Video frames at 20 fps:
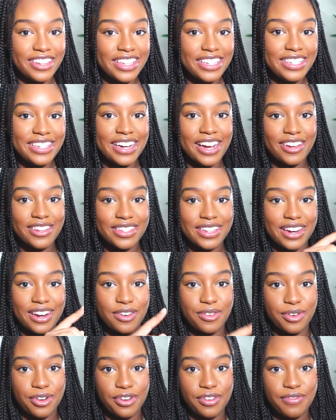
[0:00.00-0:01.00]
these towels that I
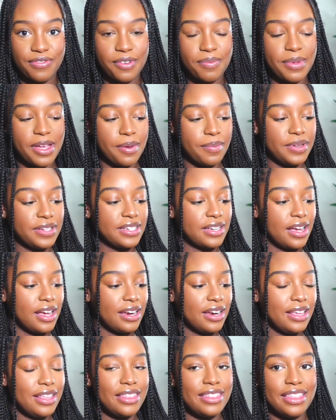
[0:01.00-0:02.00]
ordered from
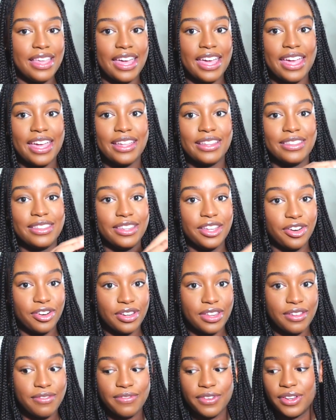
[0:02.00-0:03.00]
Amazon. They
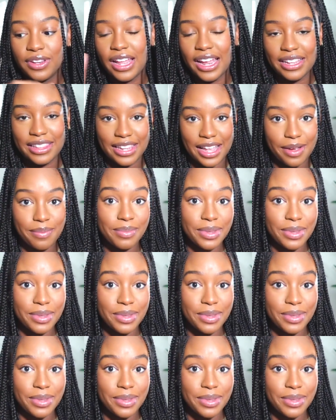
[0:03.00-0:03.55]
literally feel like that